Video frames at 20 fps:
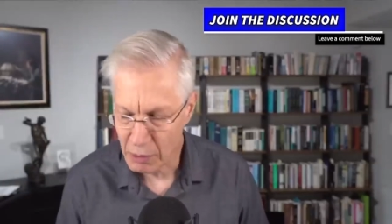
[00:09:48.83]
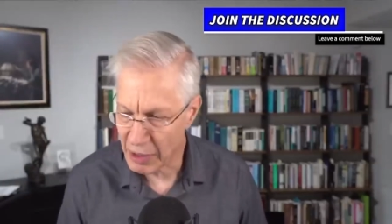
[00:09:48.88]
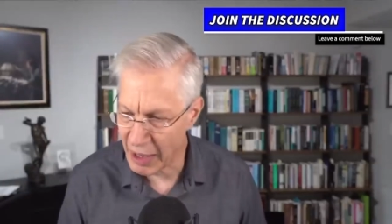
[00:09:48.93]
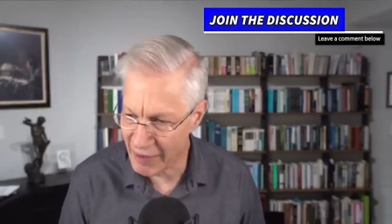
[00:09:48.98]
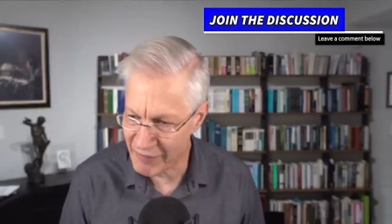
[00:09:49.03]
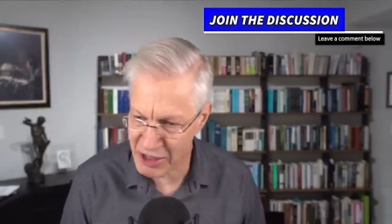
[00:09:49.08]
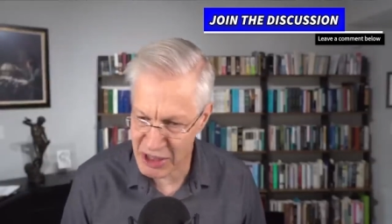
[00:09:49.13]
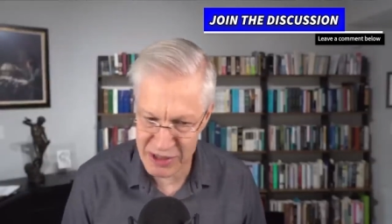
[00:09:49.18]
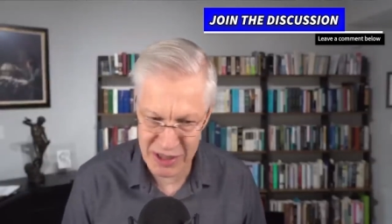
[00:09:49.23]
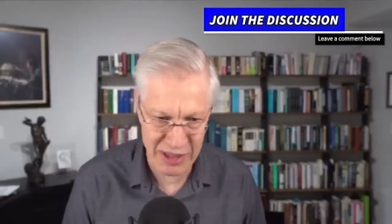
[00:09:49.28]

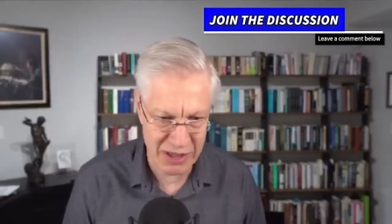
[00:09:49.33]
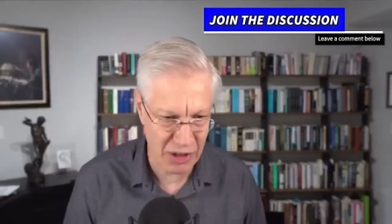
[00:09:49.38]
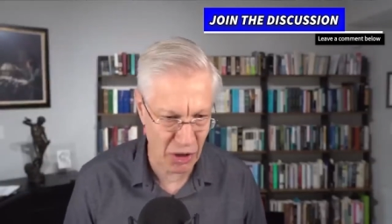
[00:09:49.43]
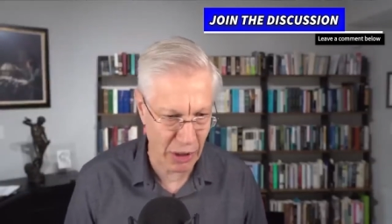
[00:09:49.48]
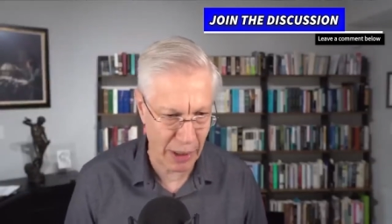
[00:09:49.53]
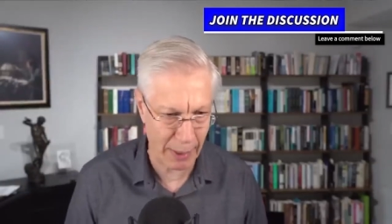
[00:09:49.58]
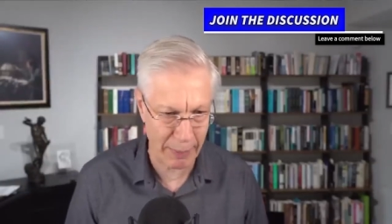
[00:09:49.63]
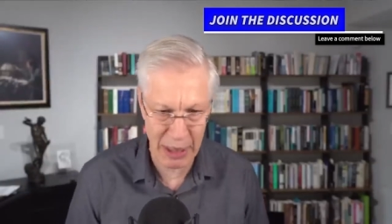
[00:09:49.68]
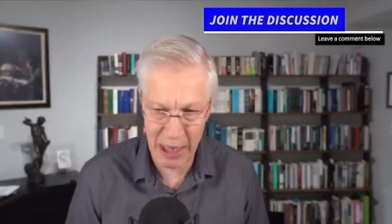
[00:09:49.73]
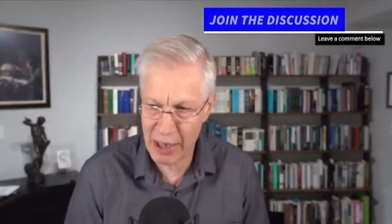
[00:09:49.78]
Evidence is still
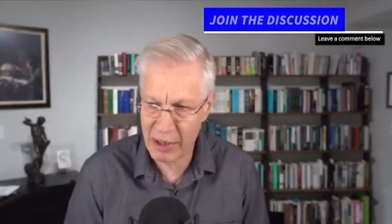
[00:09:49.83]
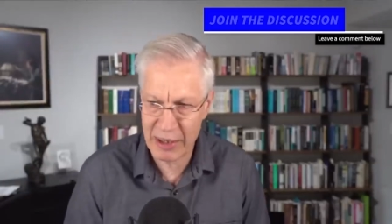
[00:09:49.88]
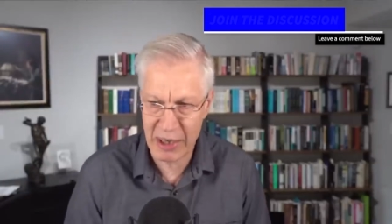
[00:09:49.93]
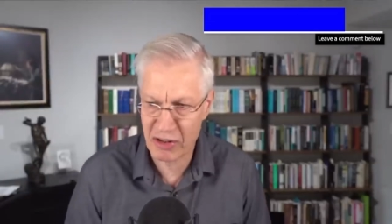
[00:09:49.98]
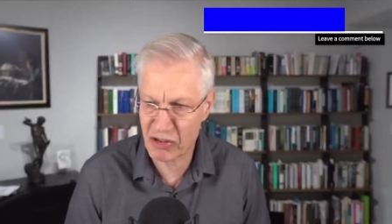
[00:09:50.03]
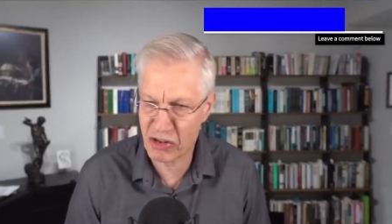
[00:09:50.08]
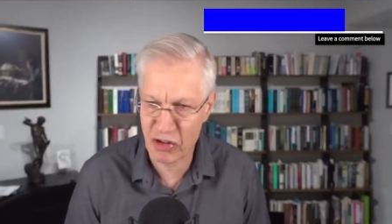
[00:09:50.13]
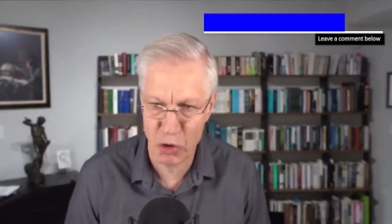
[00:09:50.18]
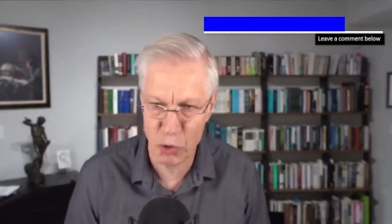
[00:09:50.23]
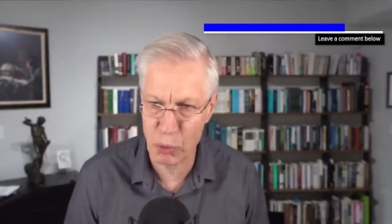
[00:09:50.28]
coming out, and I
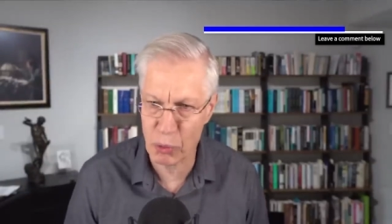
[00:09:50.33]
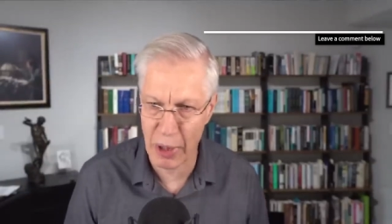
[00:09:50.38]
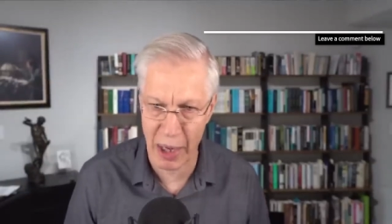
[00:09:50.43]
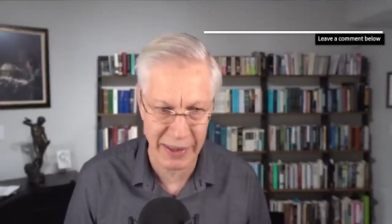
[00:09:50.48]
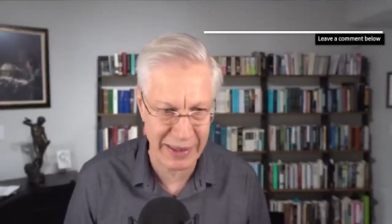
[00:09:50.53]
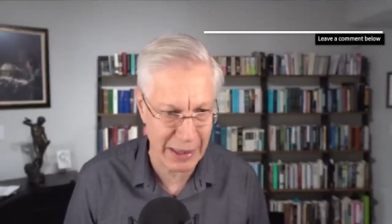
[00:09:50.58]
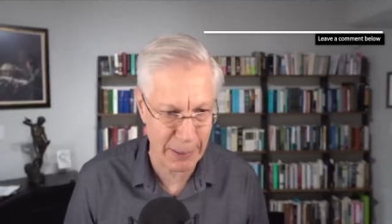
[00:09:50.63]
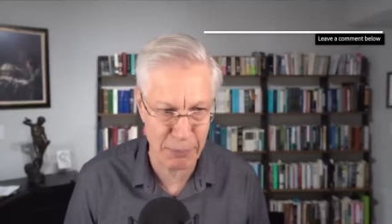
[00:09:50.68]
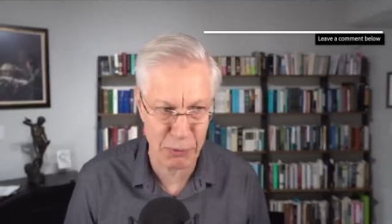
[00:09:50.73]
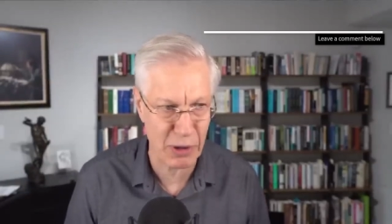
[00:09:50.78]
still, I
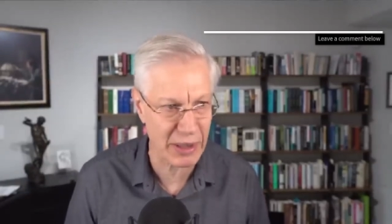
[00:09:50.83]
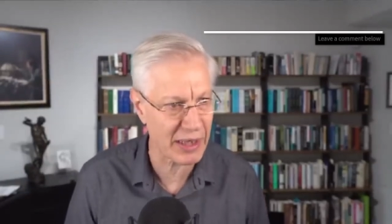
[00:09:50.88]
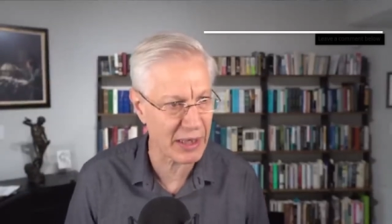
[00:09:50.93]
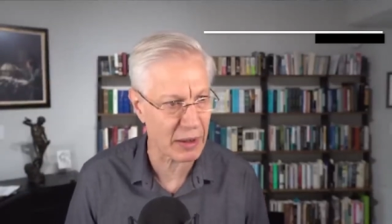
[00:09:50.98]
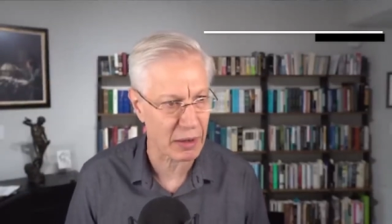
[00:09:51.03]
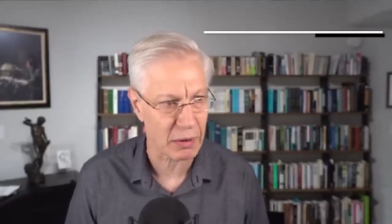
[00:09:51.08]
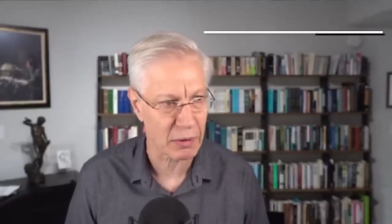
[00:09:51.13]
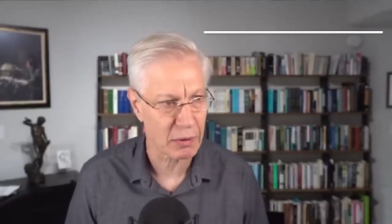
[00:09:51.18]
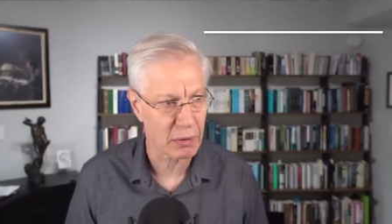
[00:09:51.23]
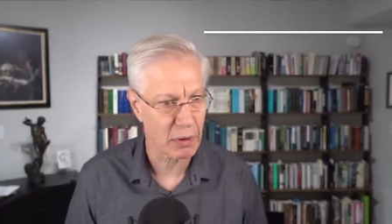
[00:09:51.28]
keep reading
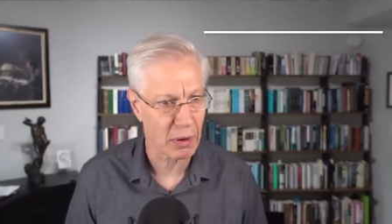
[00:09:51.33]
it.